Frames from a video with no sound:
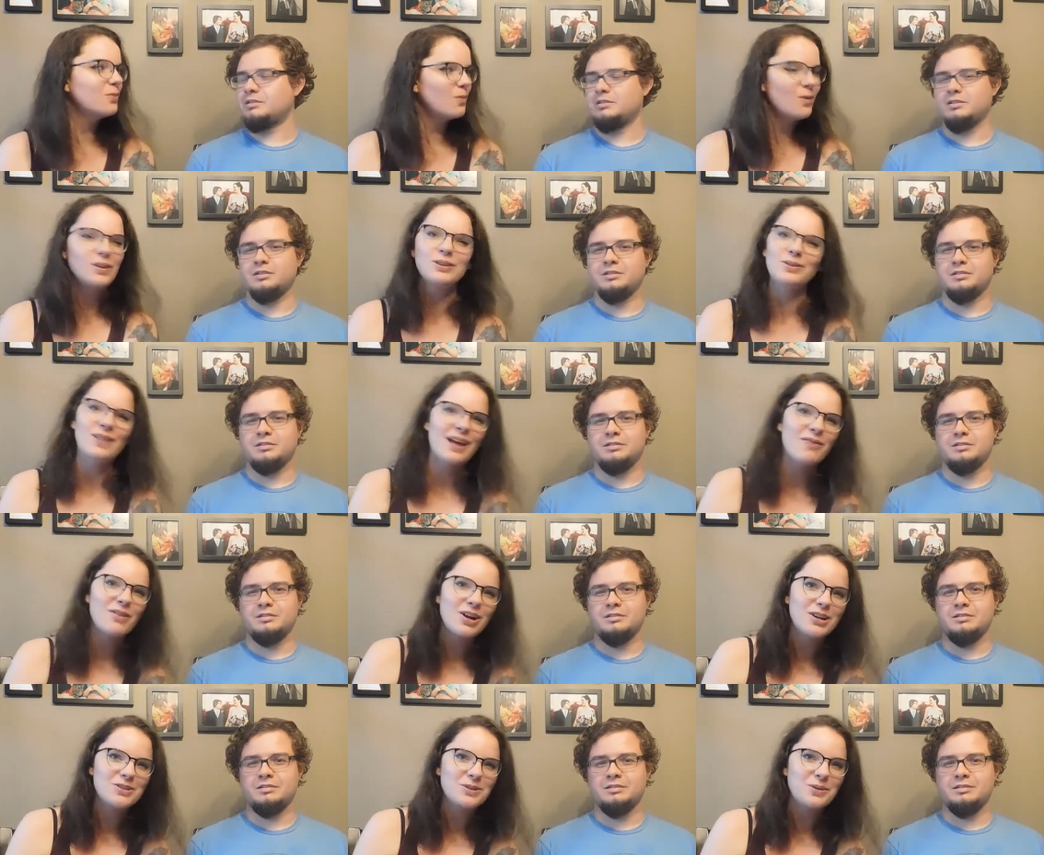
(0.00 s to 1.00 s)
Speaker 1: We'll do that
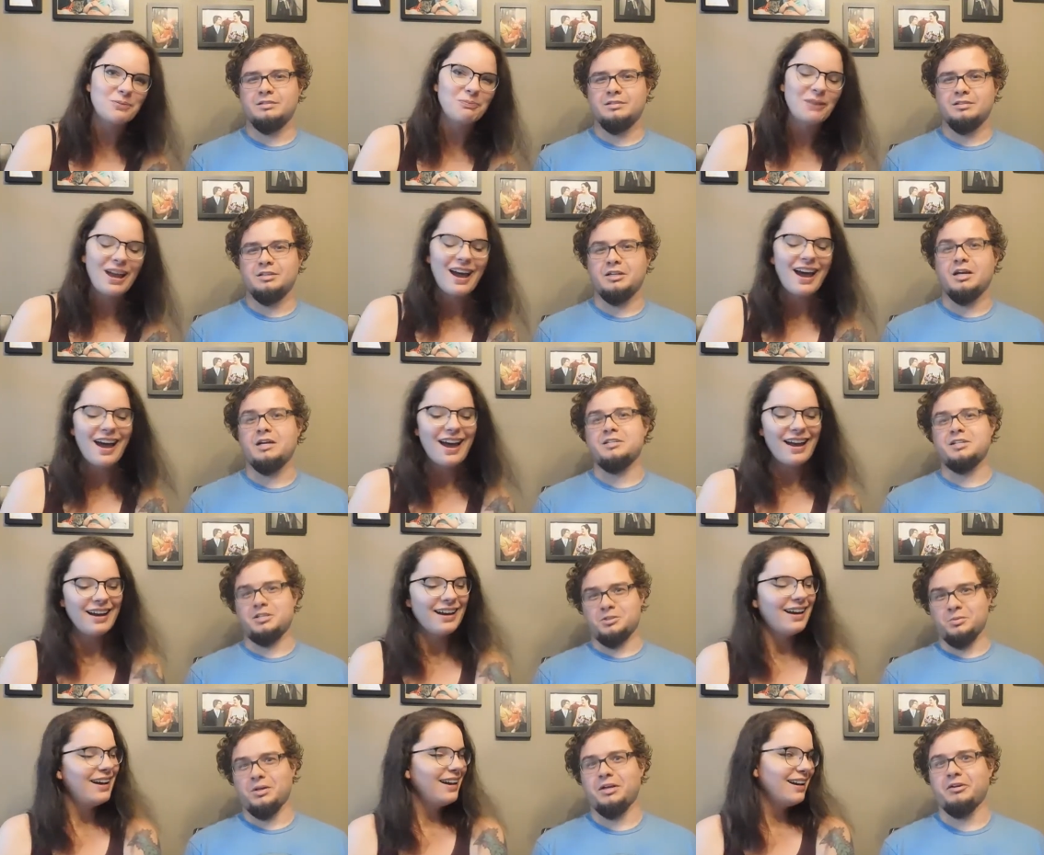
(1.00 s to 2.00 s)
very soon.
Speaker 2: The
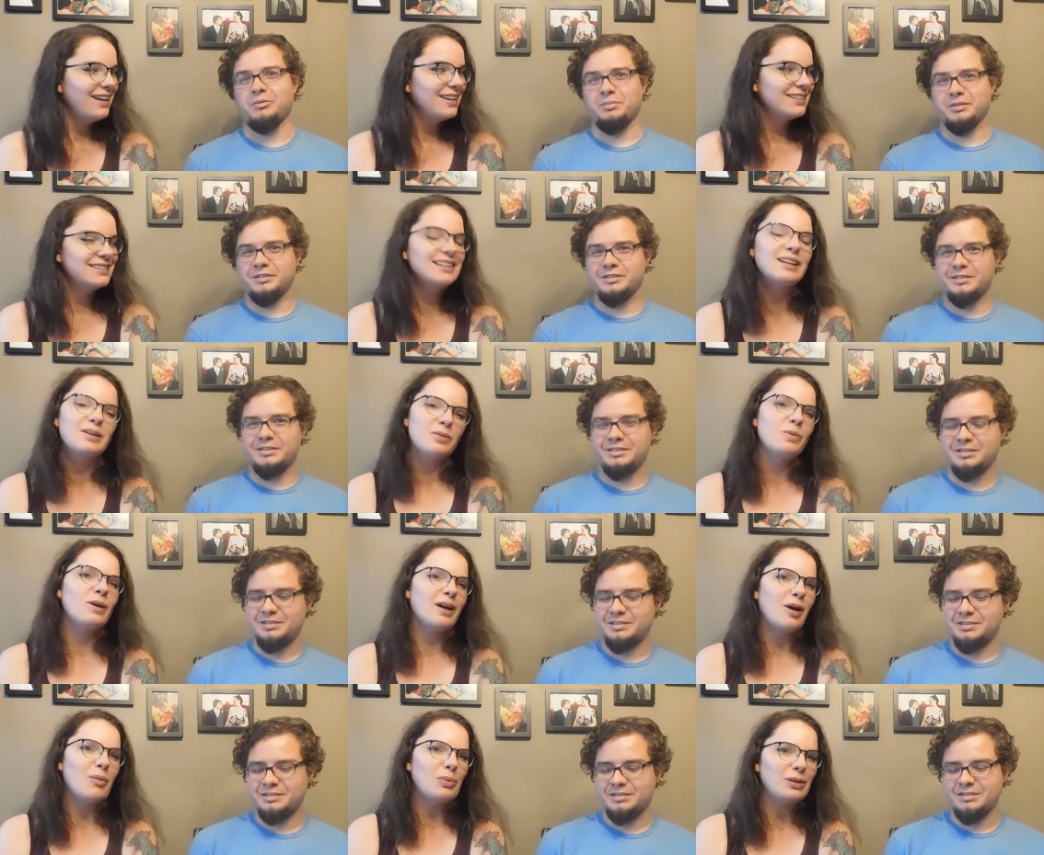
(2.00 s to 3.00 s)
context will help.
Speaker 1: It will
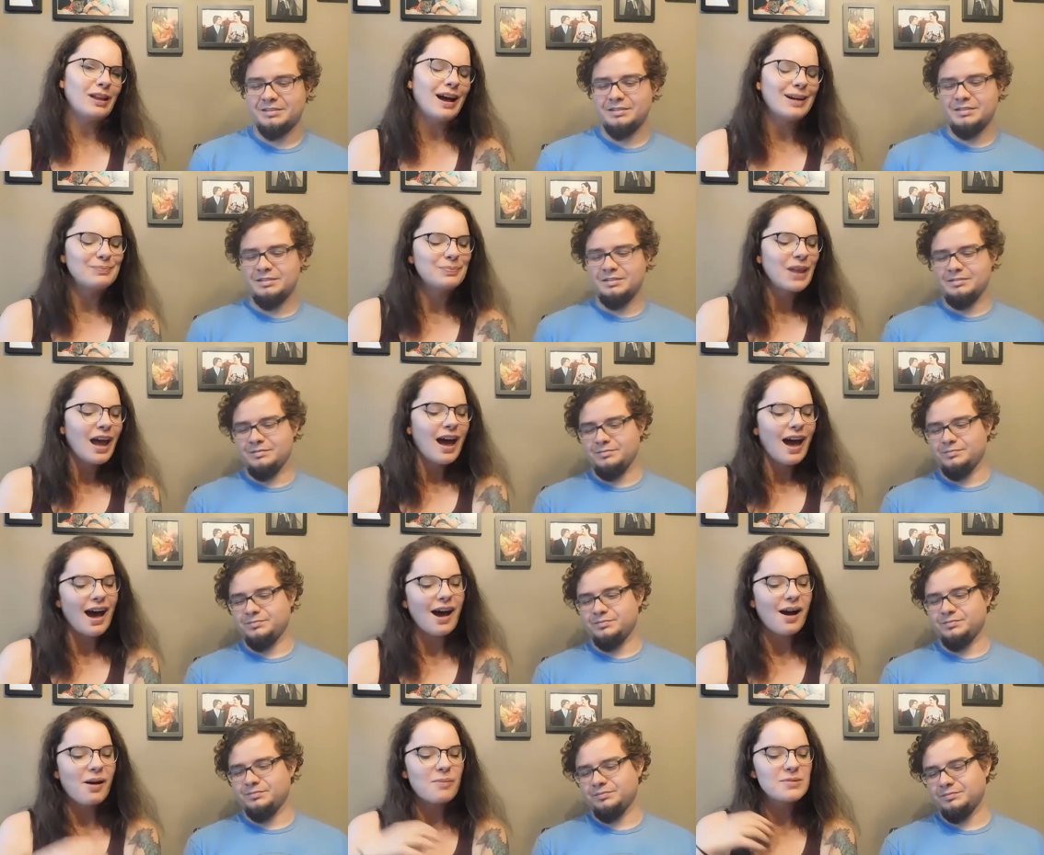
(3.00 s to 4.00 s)
help a
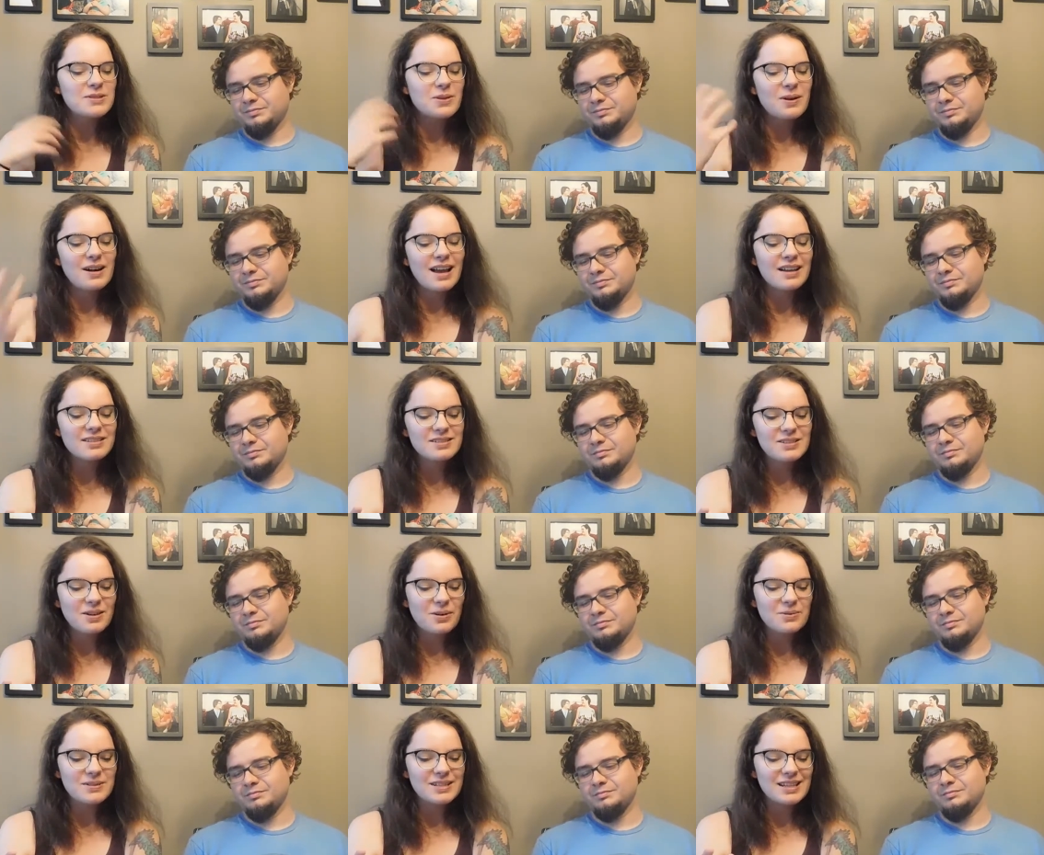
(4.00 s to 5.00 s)
lot. So our next
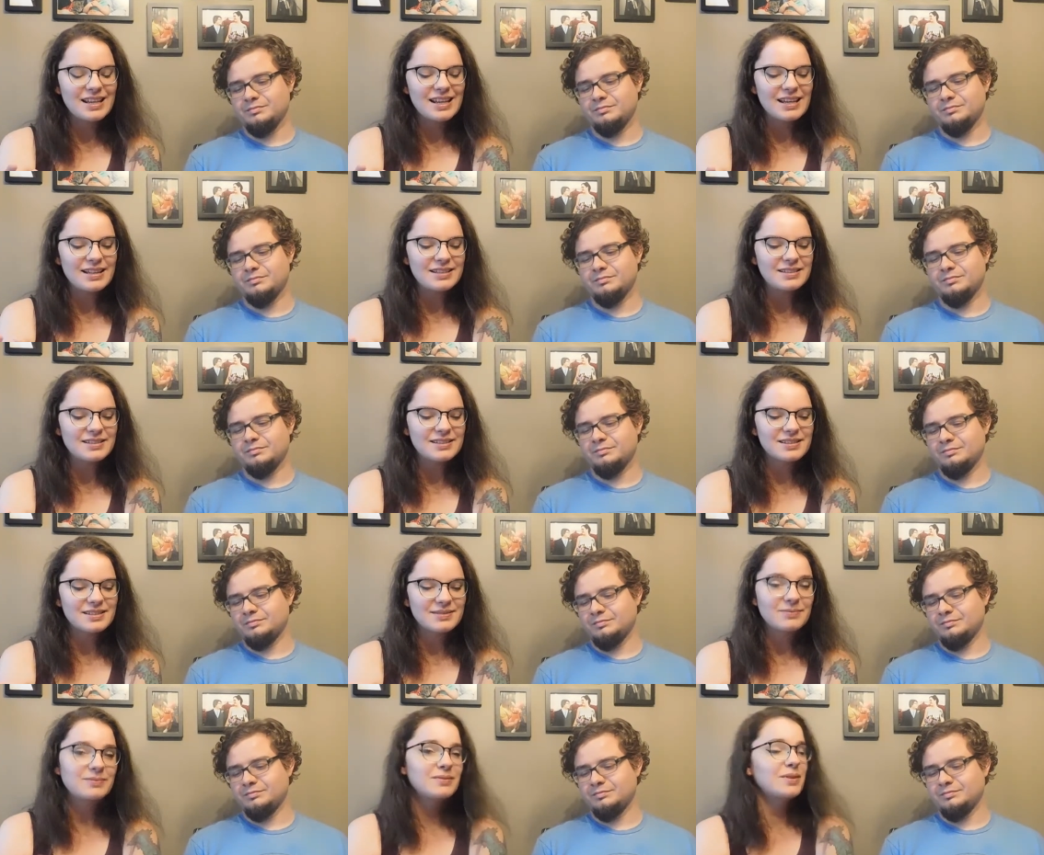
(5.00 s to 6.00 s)
don't
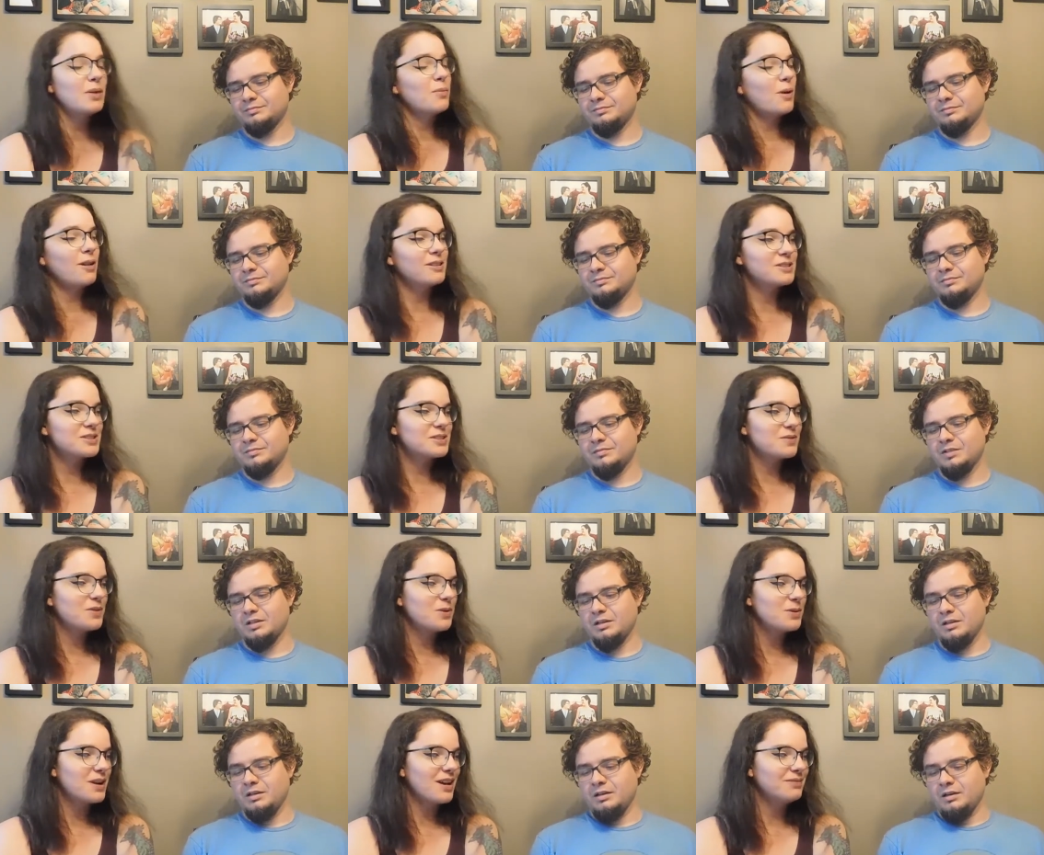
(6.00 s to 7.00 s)
is... Apologies if
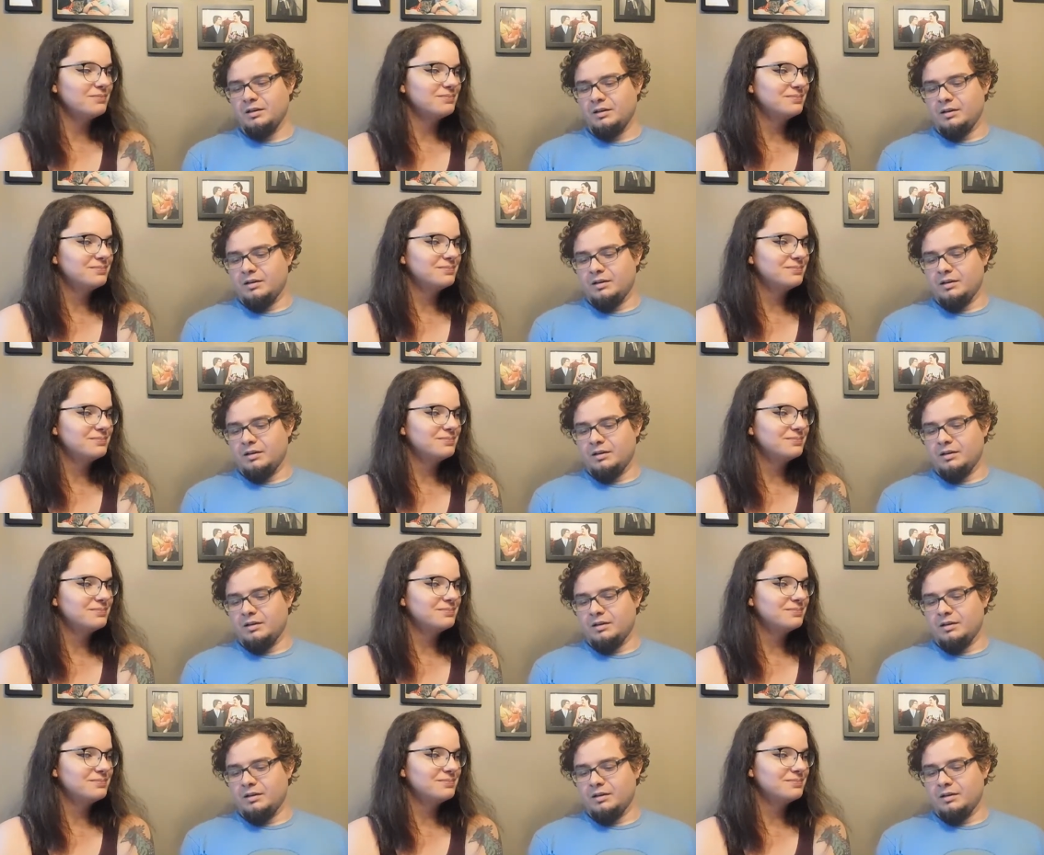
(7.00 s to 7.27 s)
you were done.